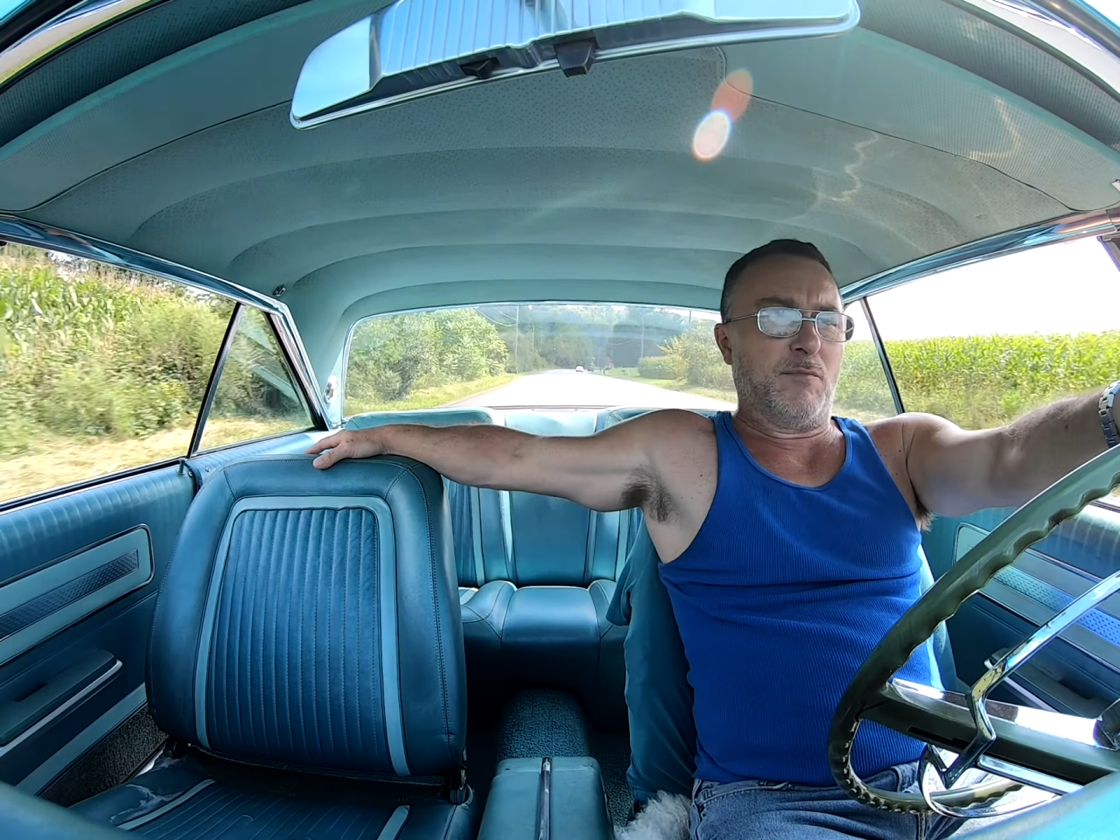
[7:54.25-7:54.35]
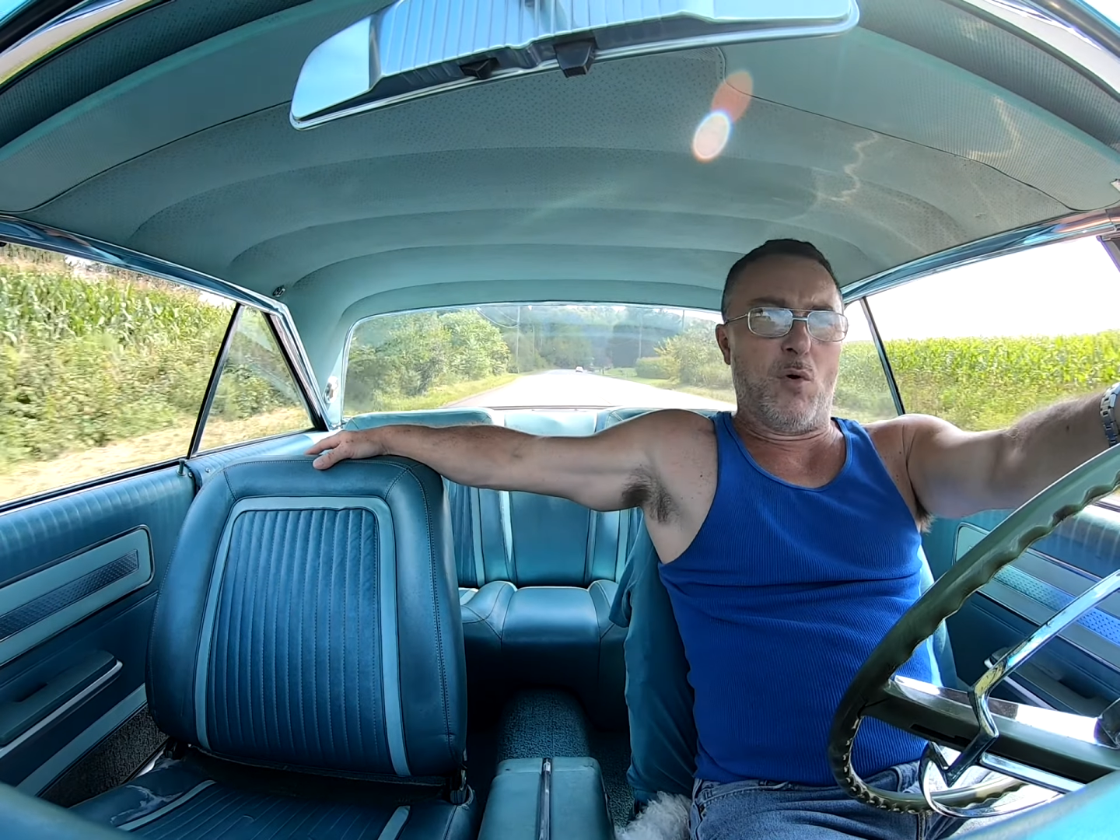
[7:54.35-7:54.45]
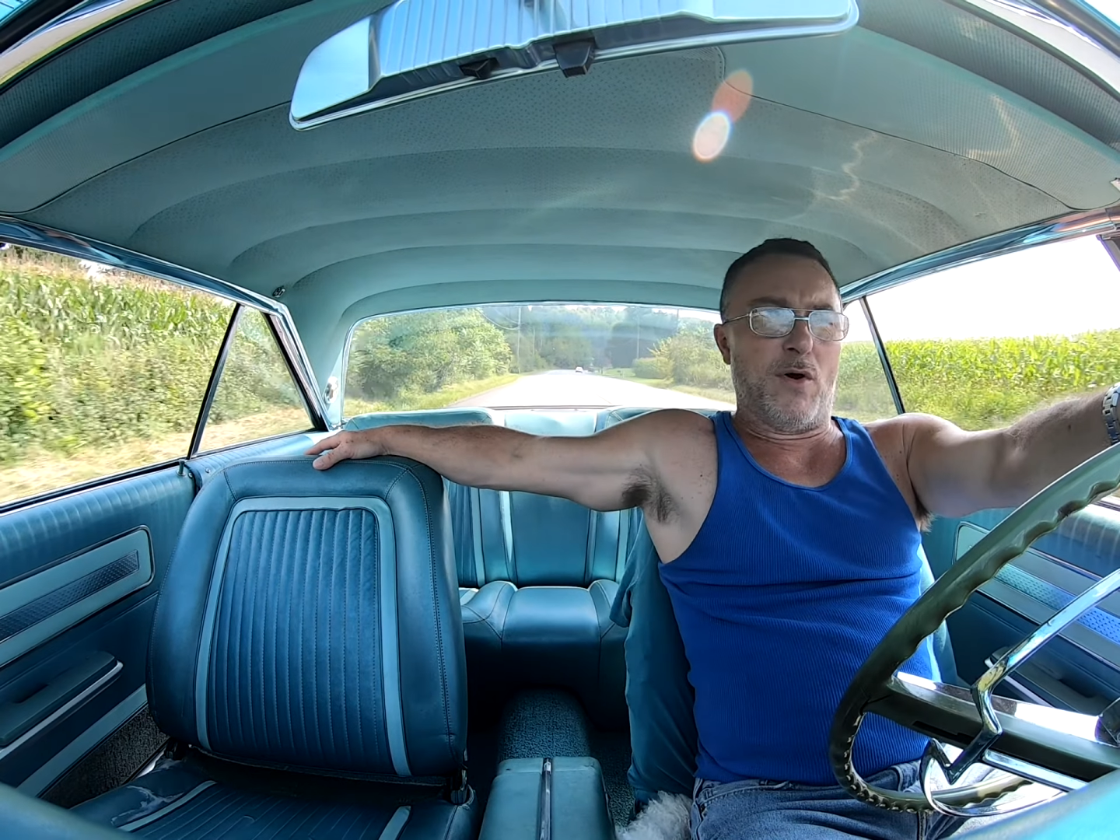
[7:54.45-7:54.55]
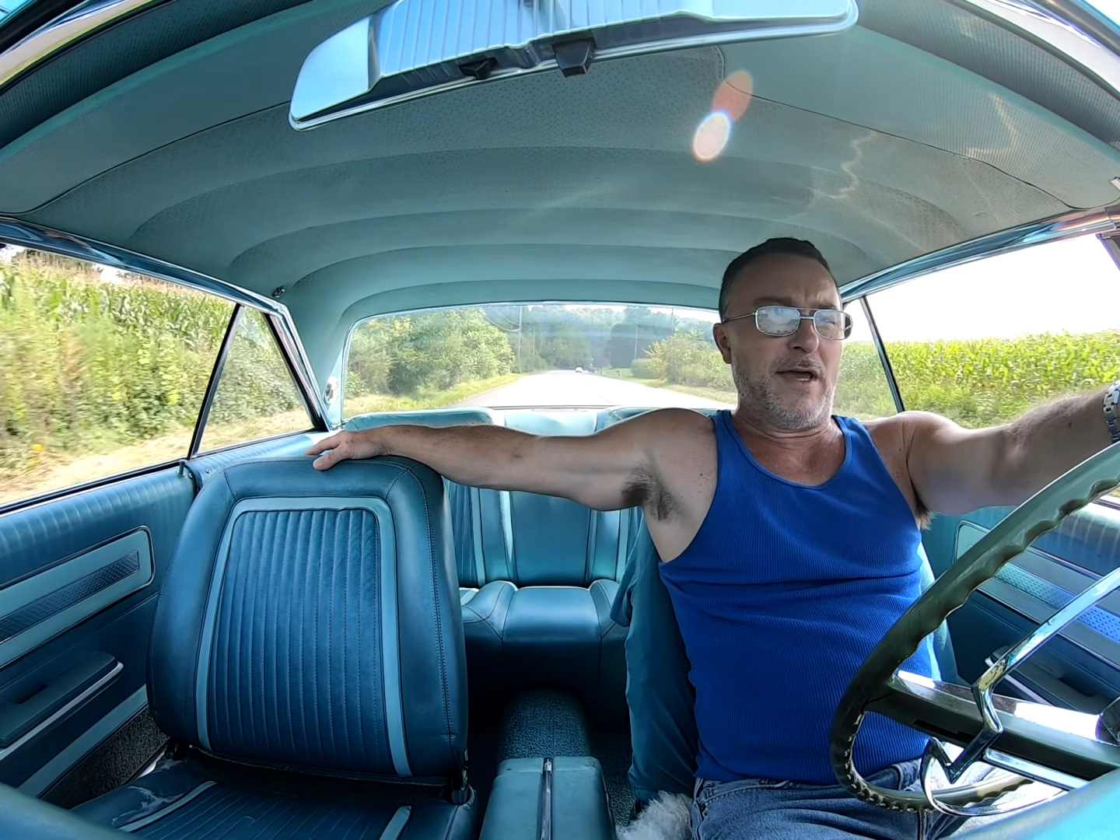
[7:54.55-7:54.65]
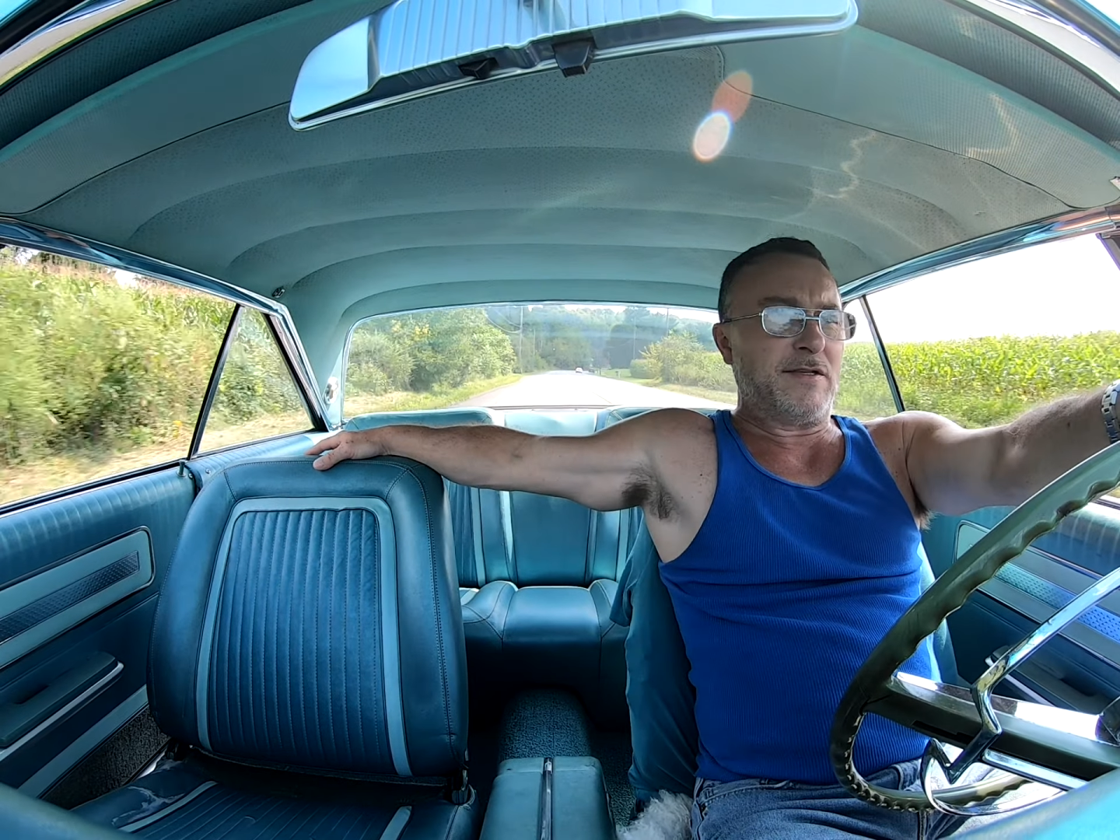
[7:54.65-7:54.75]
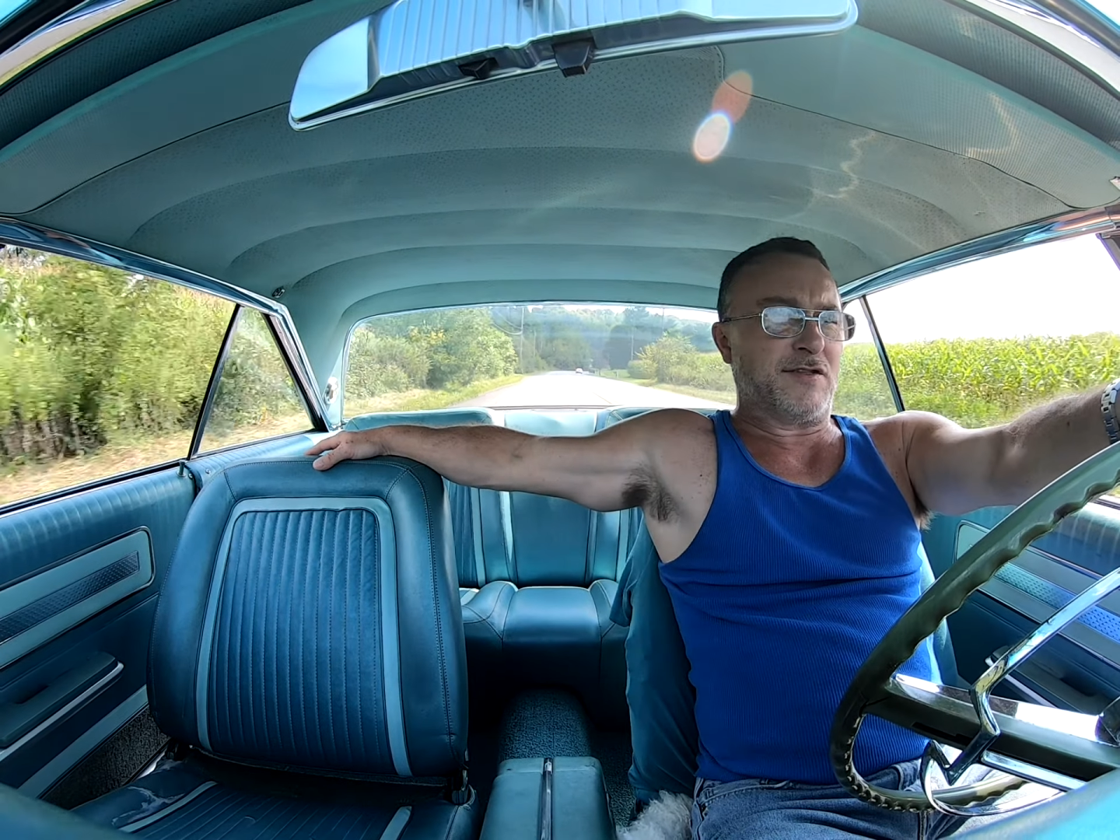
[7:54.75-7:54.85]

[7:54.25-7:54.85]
Boy, it's